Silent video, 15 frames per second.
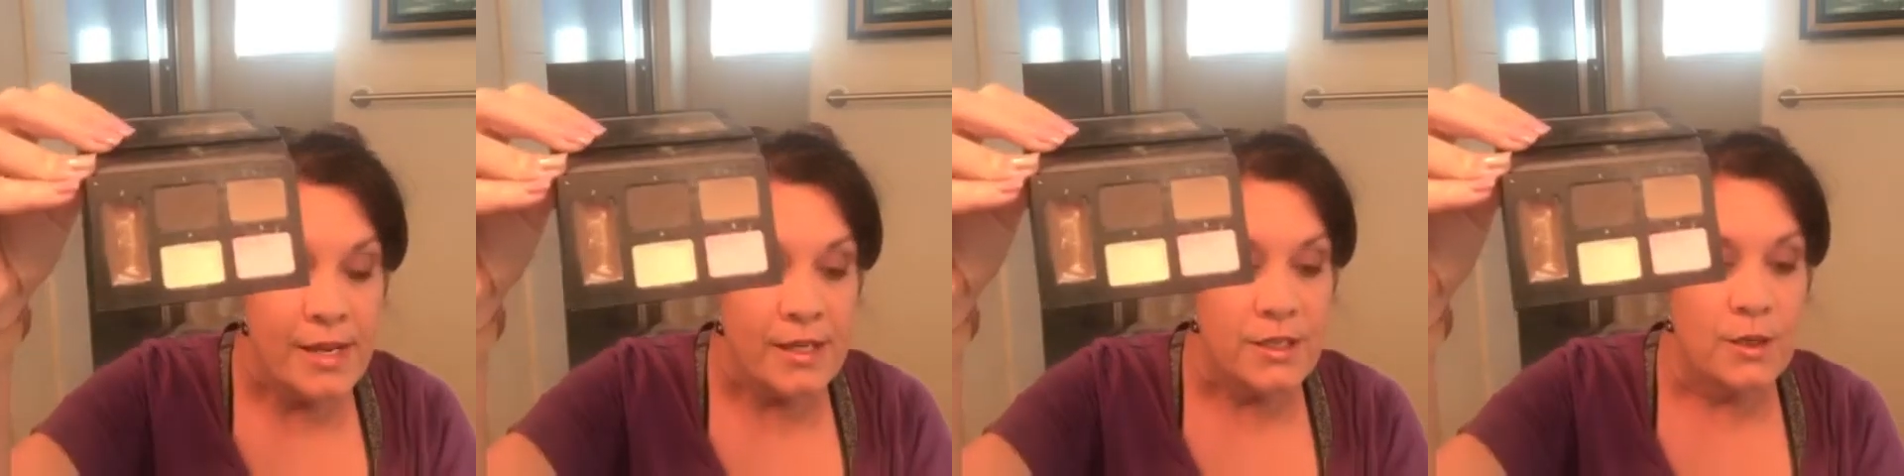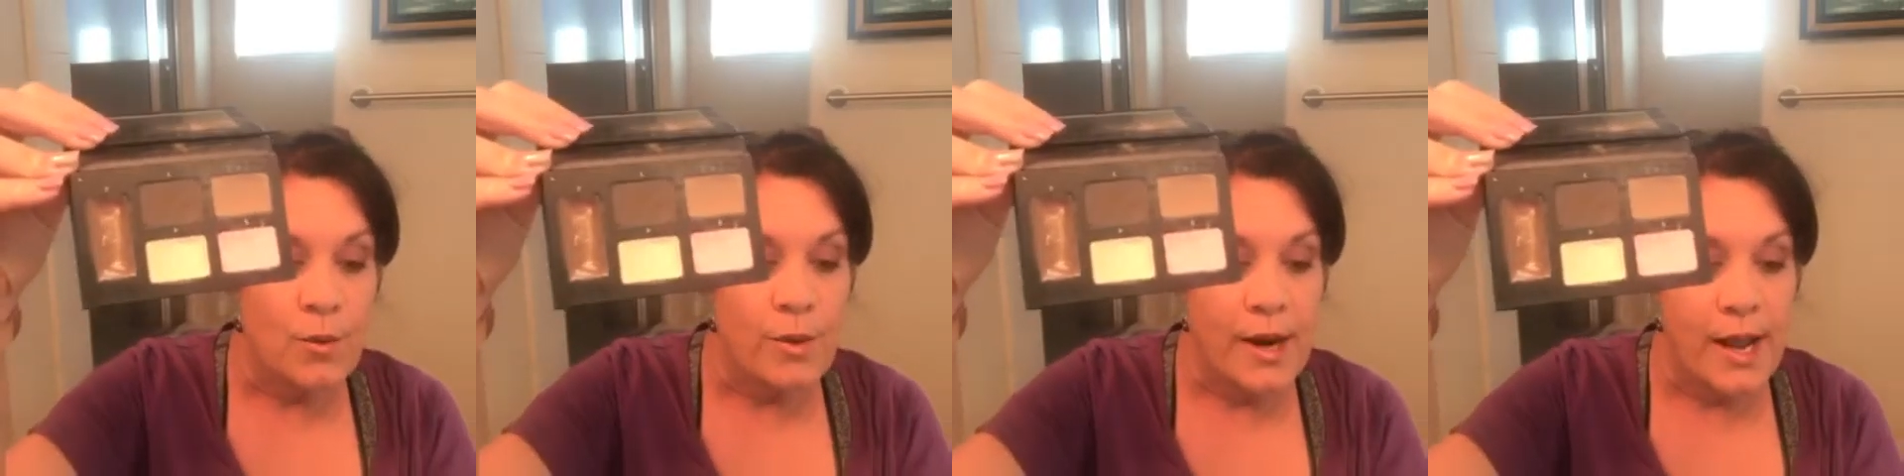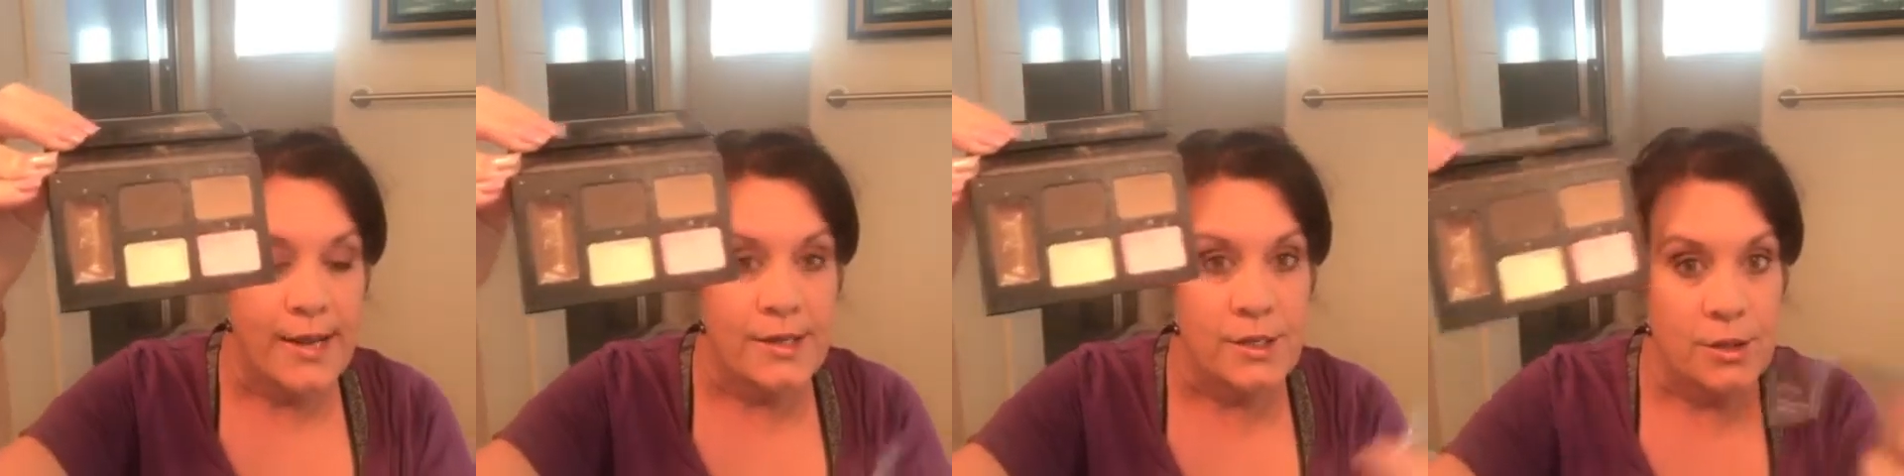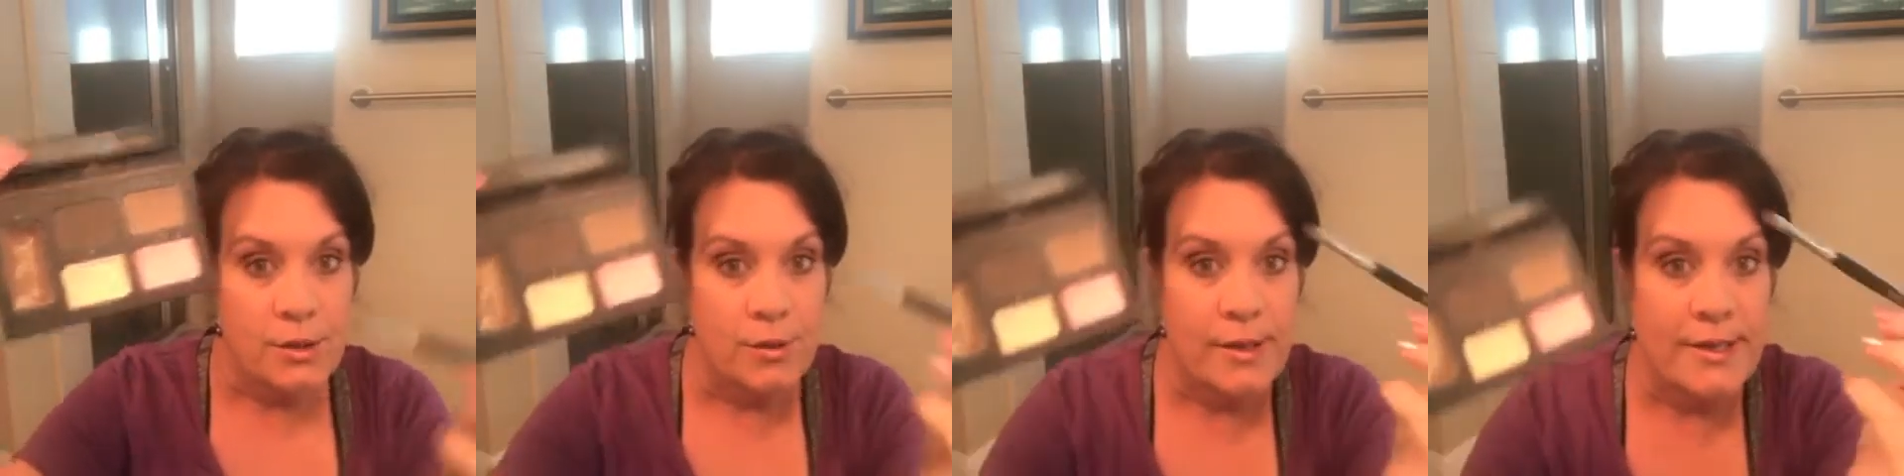So what I
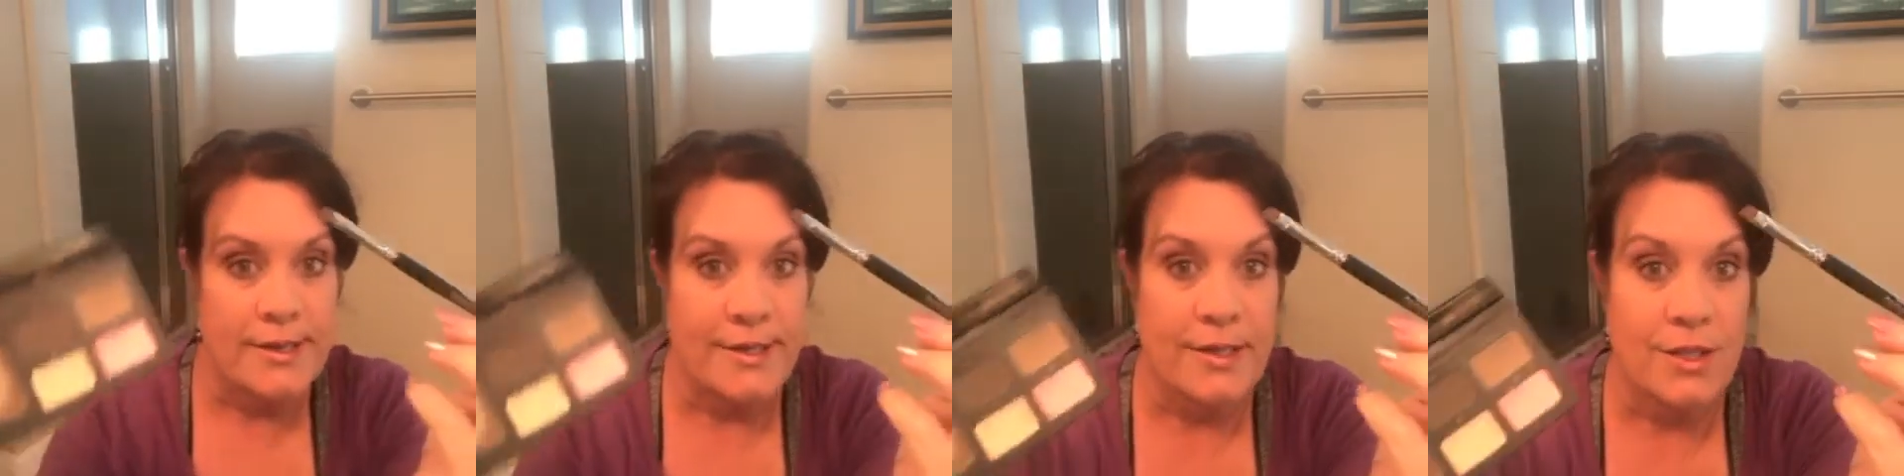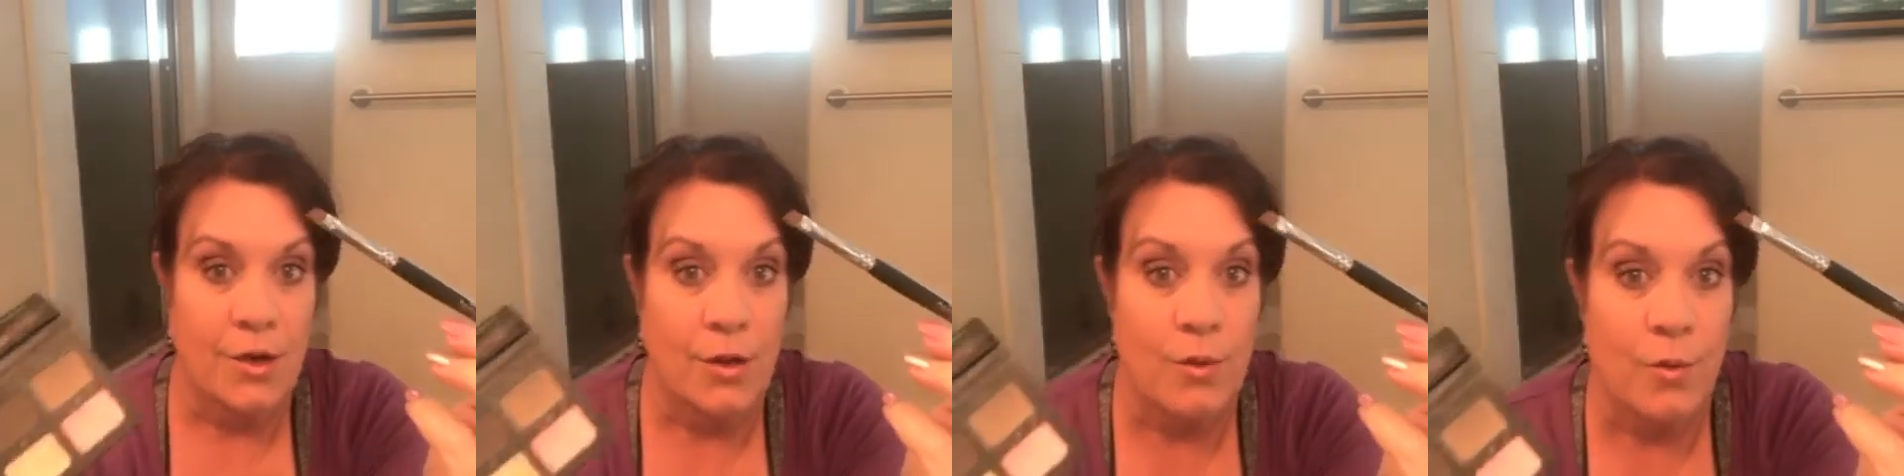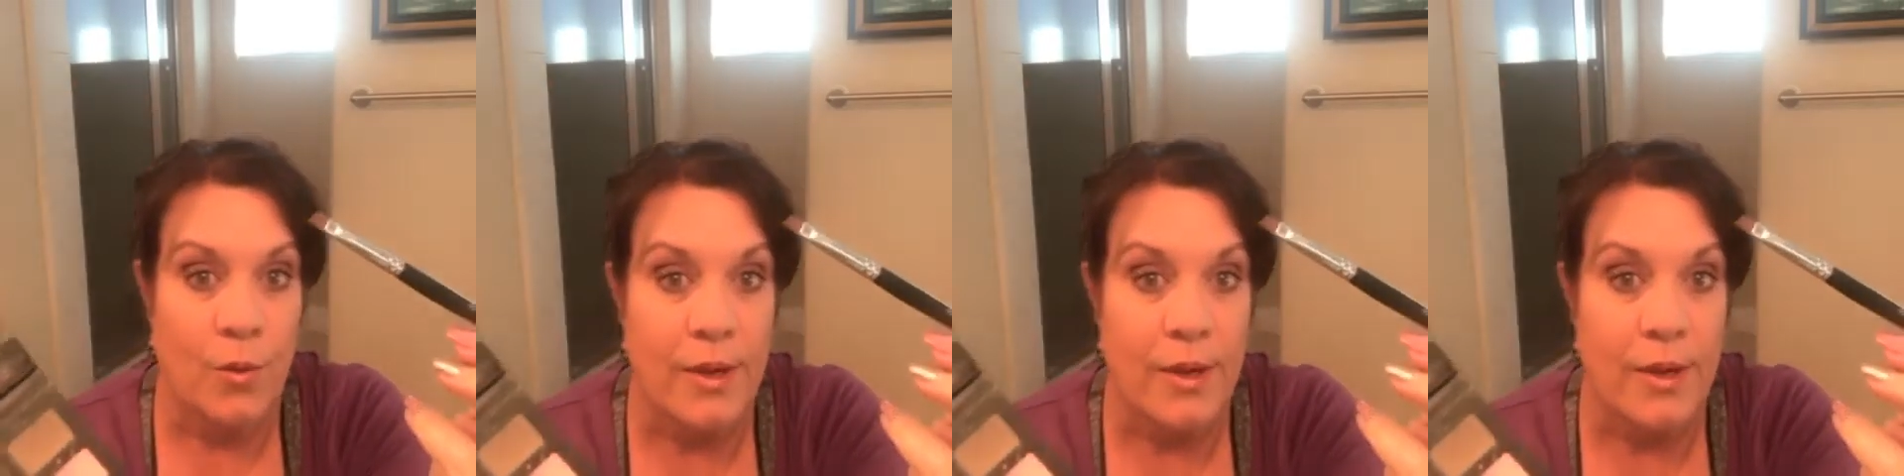do is I start